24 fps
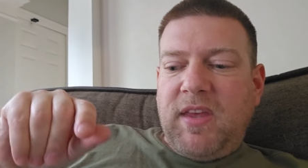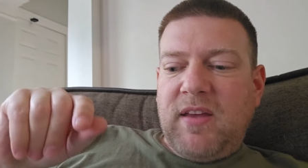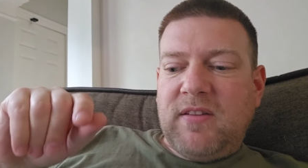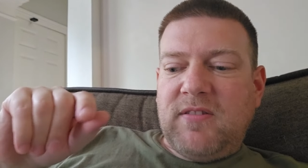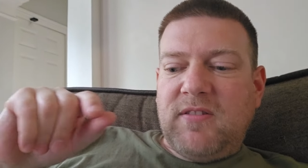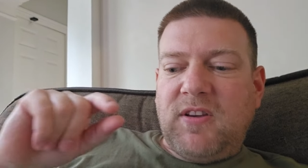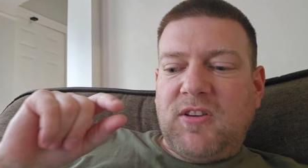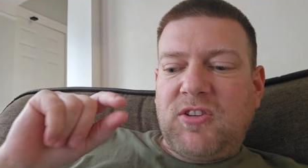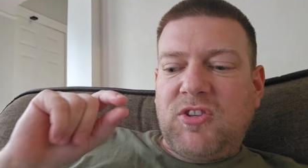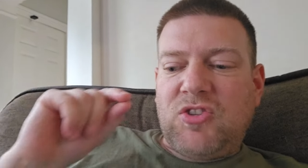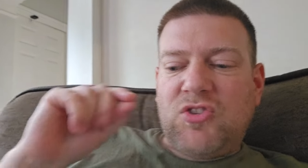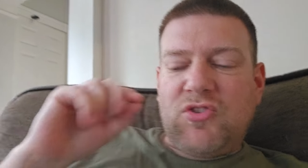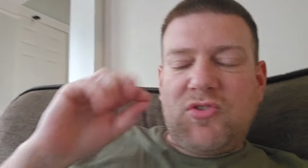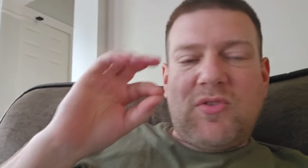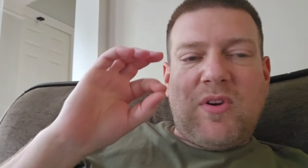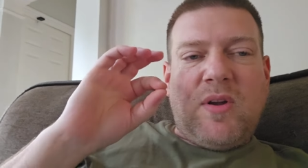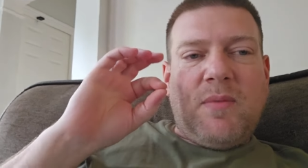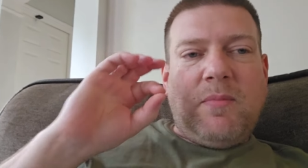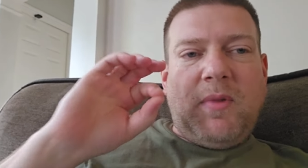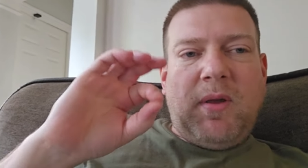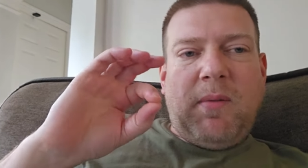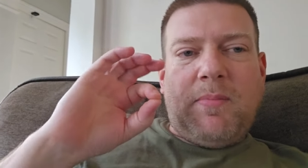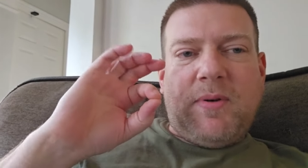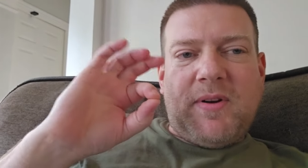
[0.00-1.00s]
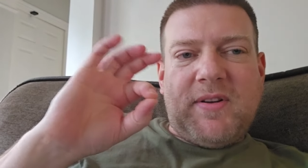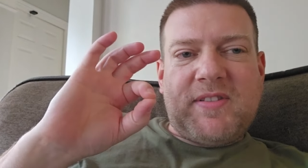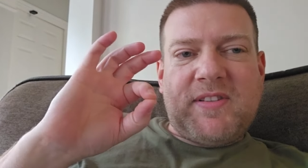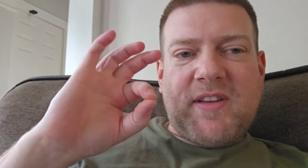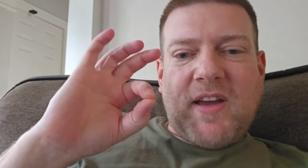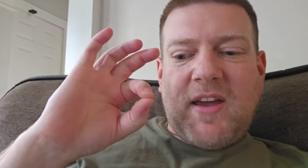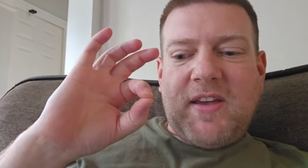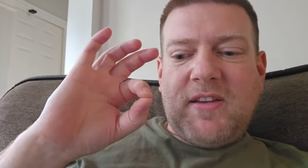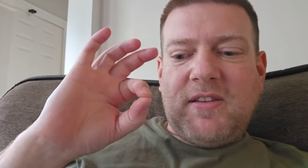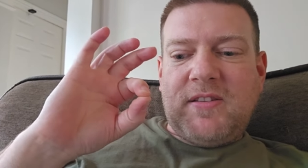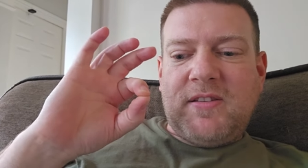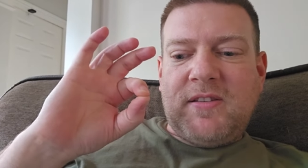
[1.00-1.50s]
it's extremely
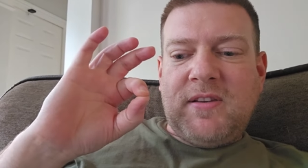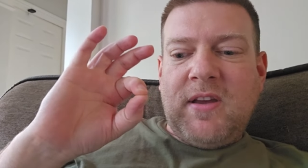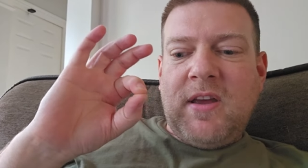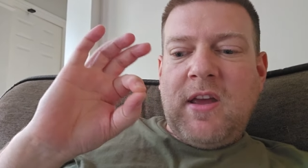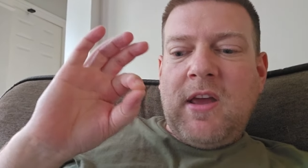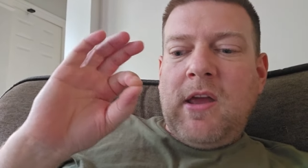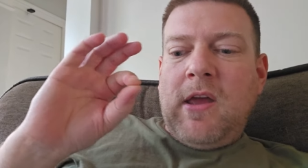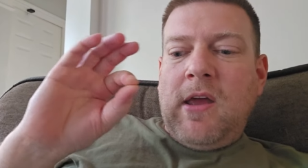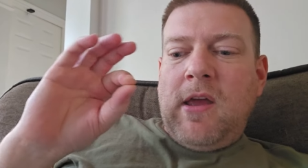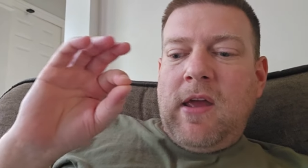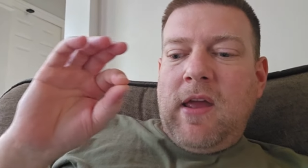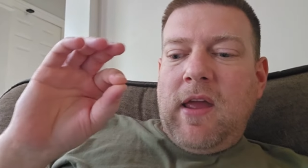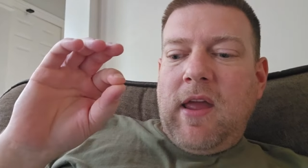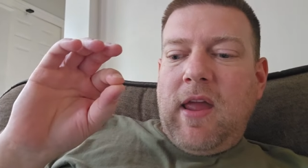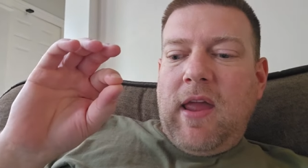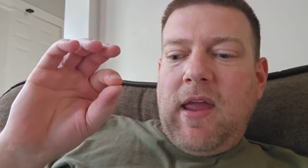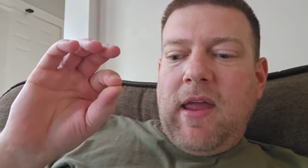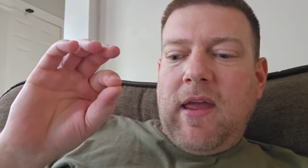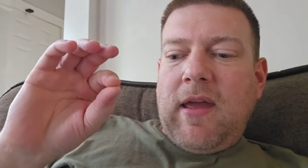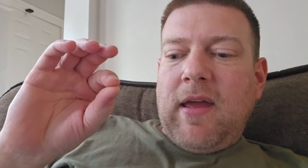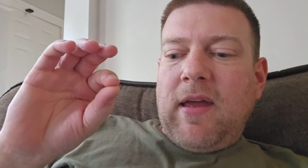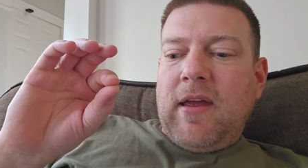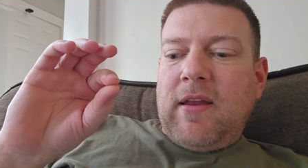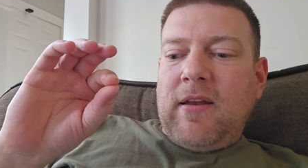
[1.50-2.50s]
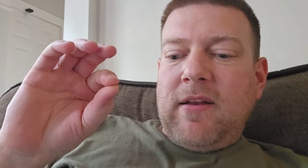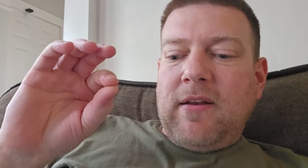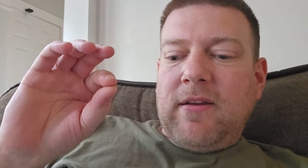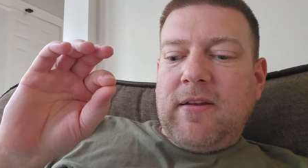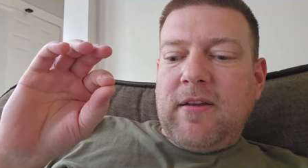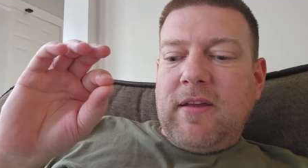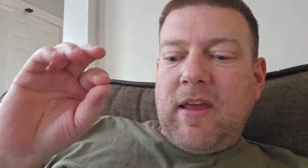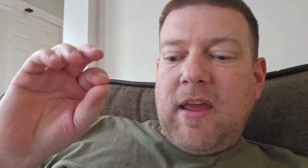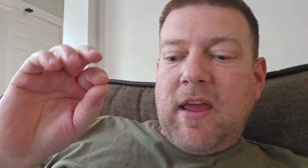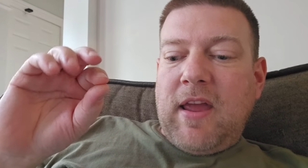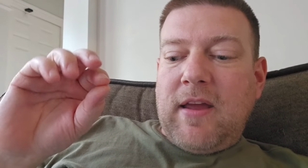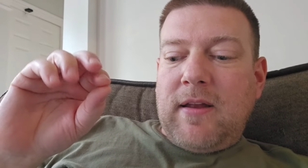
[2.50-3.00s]
precise
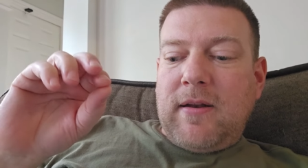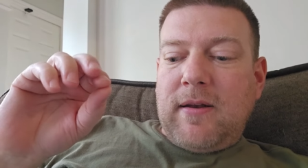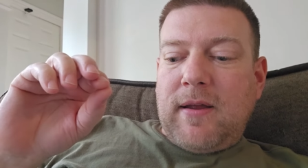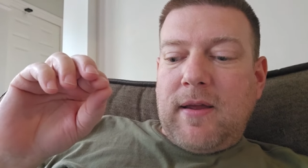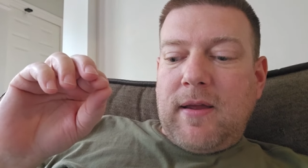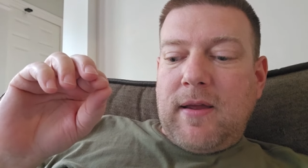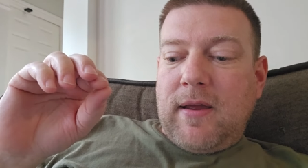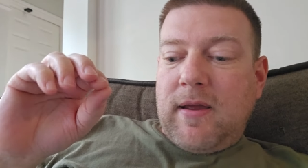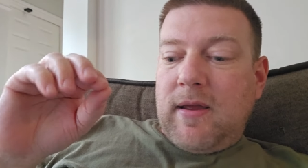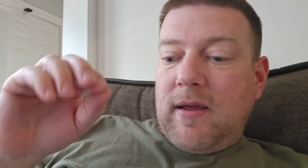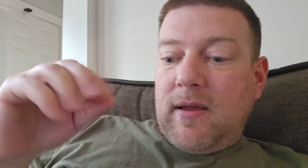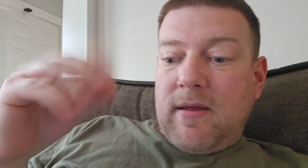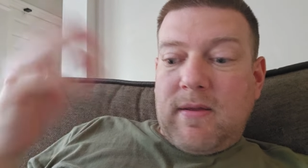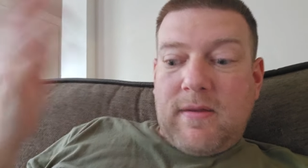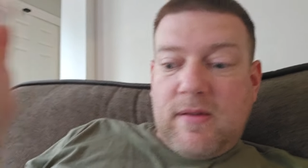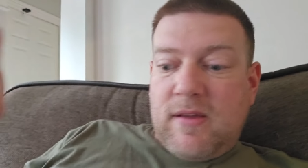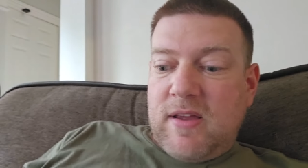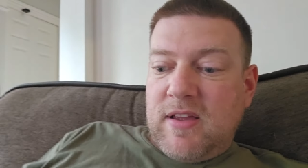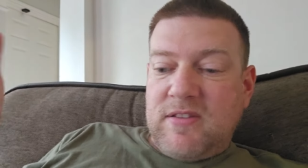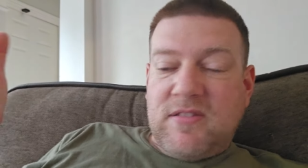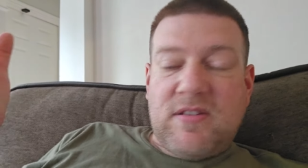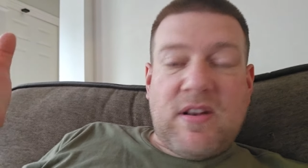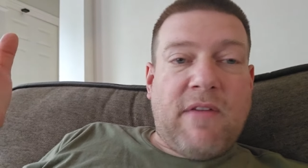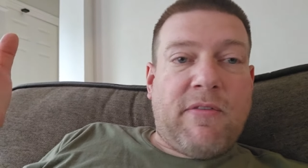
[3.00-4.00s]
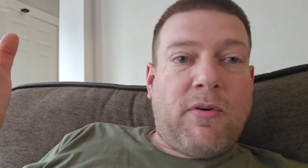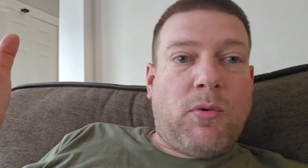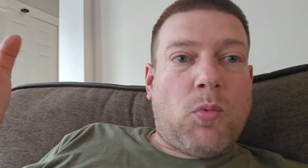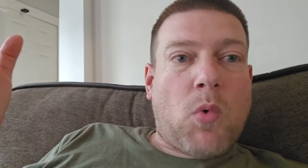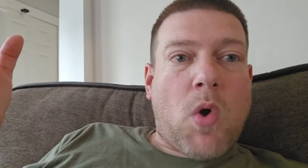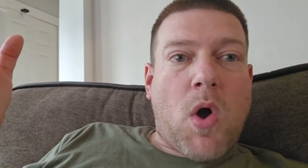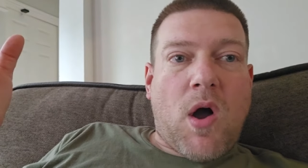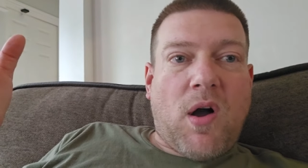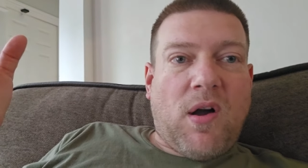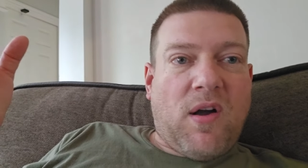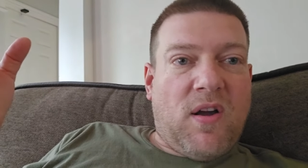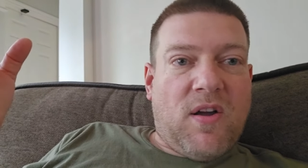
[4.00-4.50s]
and it it's never
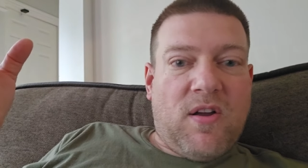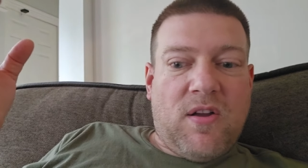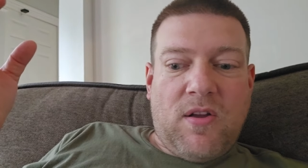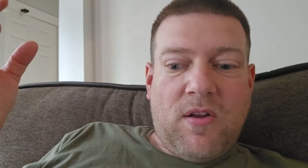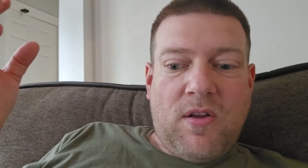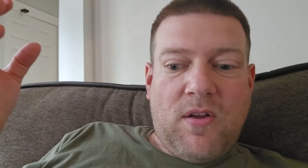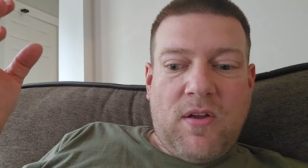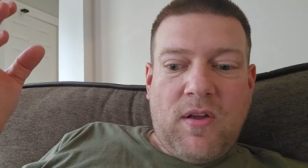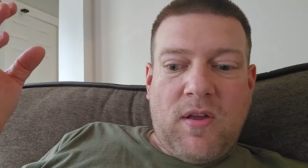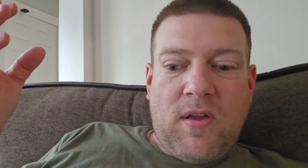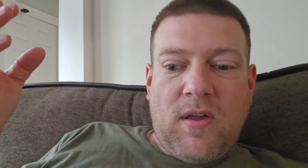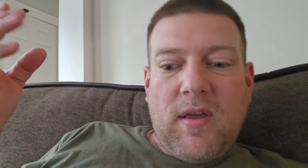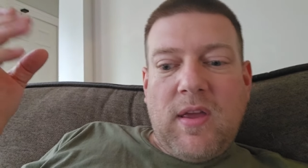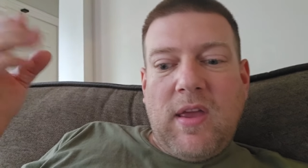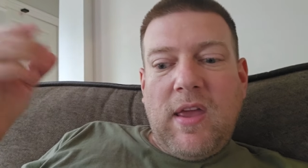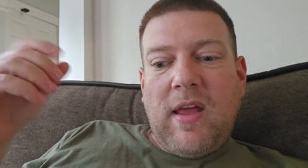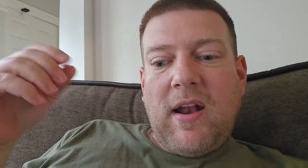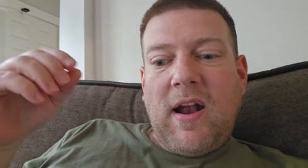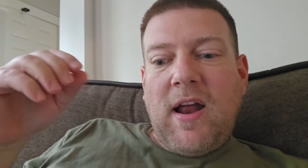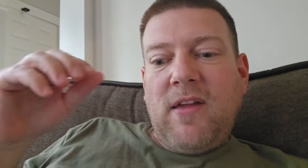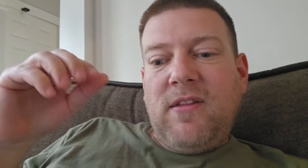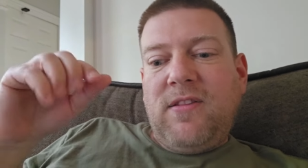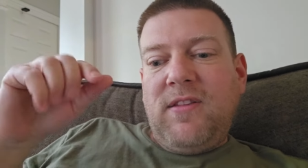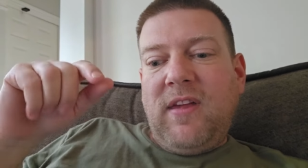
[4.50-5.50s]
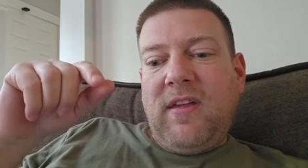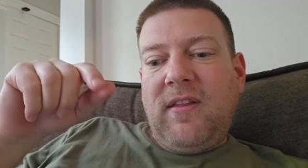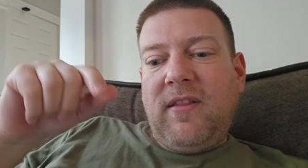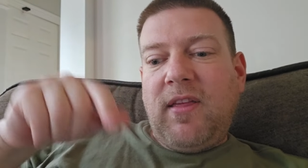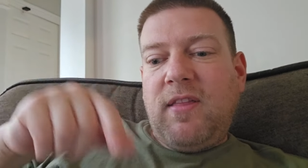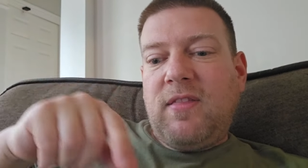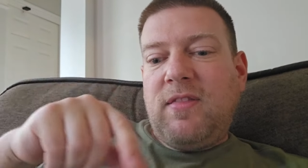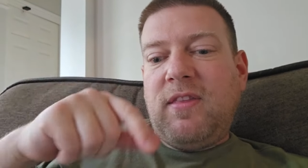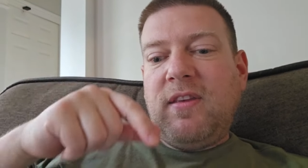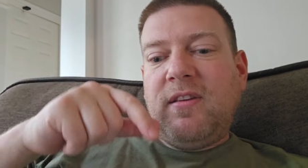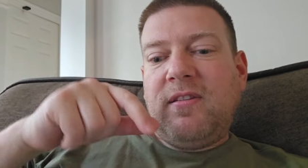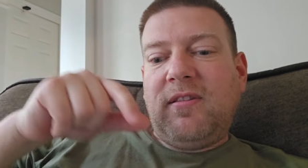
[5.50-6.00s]
wrong. And I think
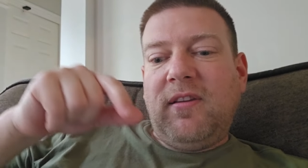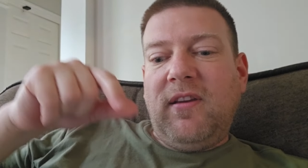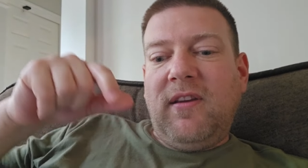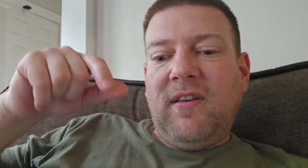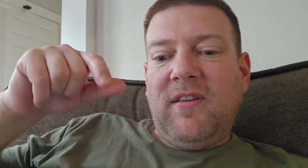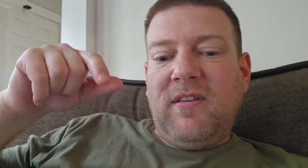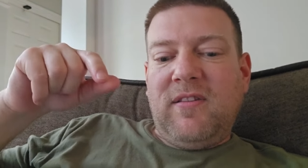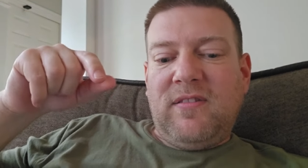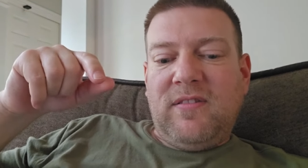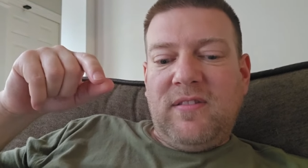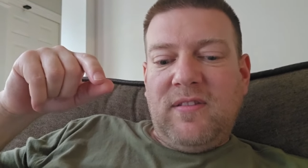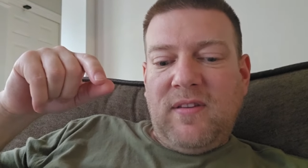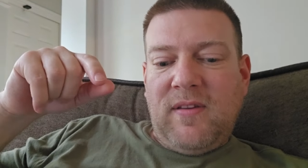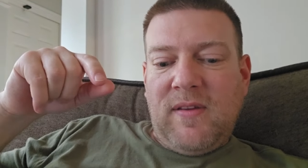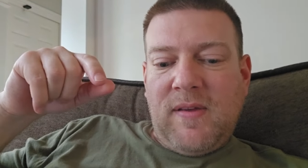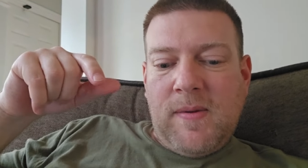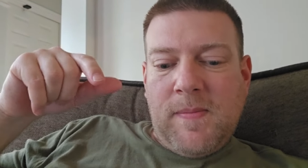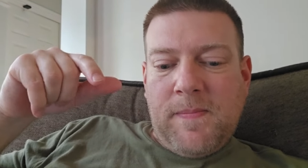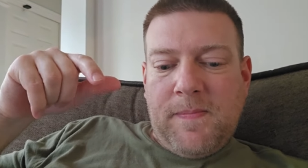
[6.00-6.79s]
that this is